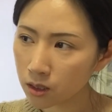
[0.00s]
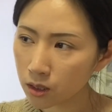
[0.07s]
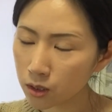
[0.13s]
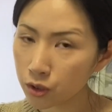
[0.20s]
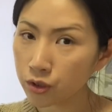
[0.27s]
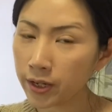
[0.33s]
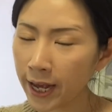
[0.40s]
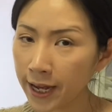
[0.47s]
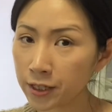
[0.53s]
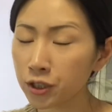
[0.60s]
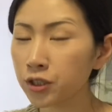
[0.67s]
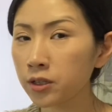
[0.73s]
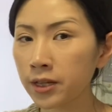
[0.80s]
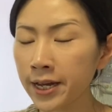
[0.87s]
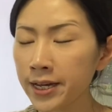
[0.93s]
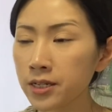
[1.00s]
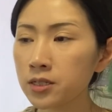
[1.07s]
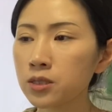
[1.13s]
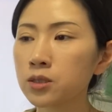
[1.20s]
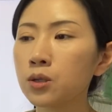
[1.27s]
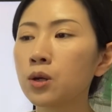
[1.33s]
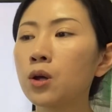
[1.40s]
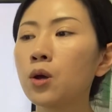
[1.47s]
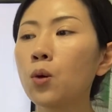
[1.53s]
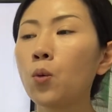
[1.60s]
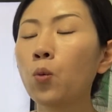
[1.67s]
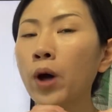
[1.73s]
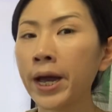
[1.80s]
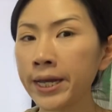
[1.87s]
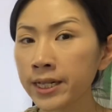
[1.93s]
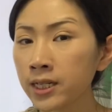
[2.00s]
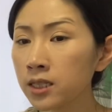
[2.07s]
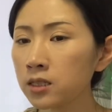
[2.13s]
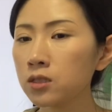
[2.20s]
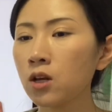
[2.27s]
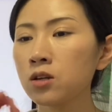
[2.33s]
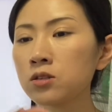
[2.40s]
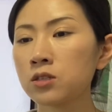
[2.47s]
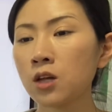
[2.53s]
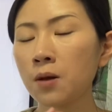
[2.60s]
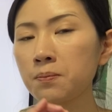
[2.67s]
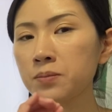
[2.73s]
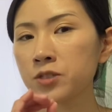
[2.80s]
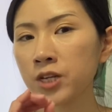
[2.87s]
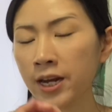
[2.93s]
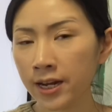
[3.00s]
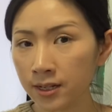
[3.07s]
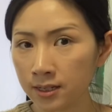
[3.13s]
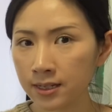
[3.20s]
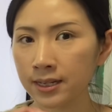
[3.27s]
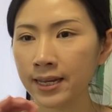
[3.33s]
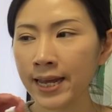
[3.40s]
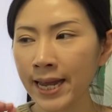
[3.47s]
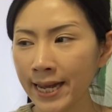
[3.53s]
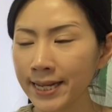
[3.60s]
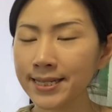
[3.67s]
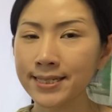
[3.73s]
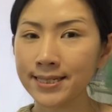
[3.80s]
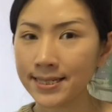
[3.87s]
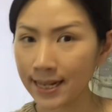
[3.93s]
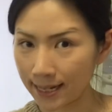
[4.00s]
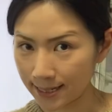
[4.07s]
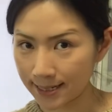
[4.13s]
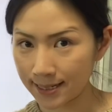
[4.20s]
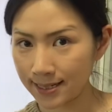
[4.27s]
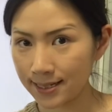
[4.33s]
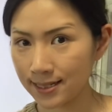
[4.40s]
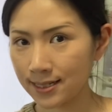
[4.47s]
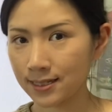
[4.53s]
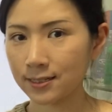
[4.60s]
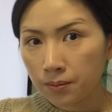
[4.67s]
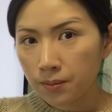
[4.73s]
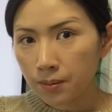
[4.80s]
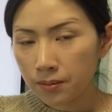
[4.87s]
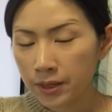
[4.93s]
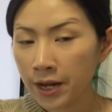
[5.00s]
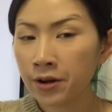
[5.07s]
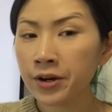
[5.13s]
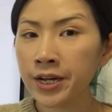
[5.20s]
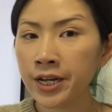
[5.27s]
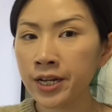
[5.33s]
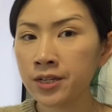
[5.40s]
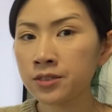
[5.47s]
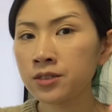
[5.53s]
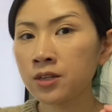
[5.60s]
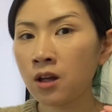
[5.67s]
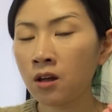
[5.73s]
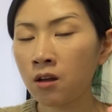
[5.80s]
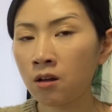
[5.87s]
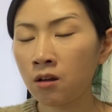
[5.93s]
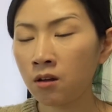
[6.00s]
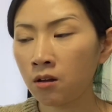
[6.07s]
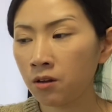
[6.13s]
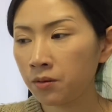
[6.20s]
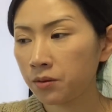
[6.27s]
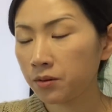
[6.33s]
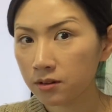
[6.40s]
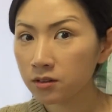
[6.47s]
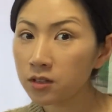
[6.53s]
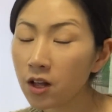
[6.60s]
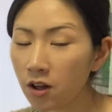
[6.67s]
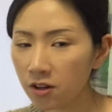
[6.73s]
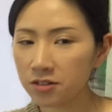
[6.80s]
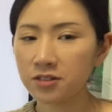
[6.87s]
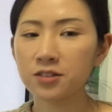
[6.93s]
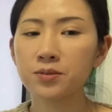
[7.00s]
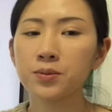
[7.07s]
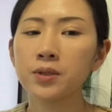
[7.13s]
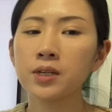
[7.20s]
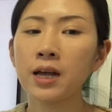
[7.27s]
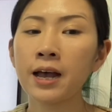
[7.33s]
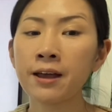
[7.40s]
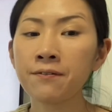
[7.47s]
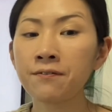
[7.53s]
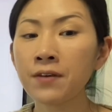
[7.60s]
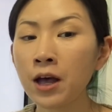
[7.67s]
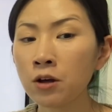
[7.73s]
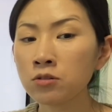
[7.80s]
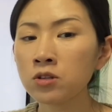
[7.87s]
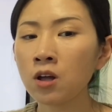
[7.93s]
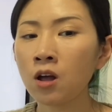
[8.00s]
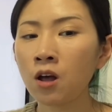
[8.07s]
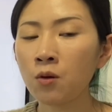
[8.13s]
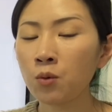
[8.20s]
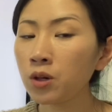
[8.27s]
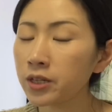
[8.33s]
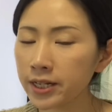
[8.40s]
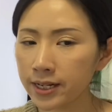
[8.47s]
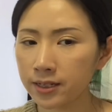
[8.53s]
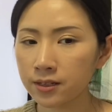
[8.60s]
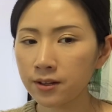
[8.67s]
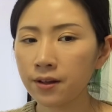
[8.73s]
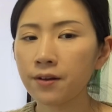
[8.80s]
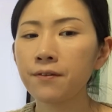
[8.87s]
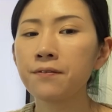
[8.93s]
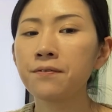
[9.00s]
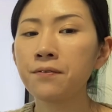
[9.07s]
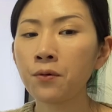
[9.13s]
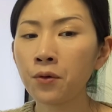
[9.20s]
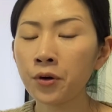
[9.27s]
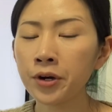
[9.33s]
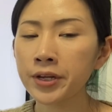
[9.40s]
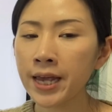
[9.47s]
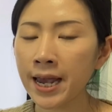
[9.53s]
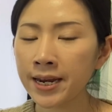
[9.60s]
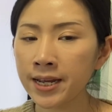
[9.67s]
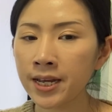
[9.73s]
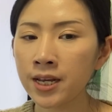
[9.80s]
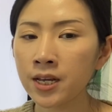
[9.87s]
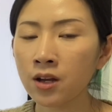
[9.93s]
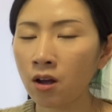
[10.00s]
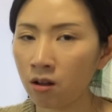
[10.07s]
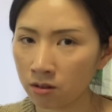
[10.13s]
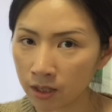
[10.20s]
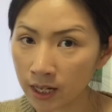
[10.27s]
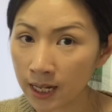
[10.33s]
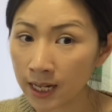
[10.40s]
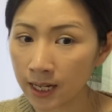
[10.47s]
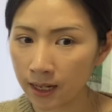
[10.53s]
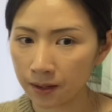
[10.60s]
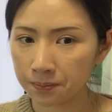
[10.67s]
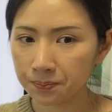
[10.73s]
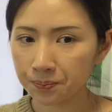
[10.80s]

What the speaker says: to actualize while the subject exists. There is a clause, I found a wallet for getting a key.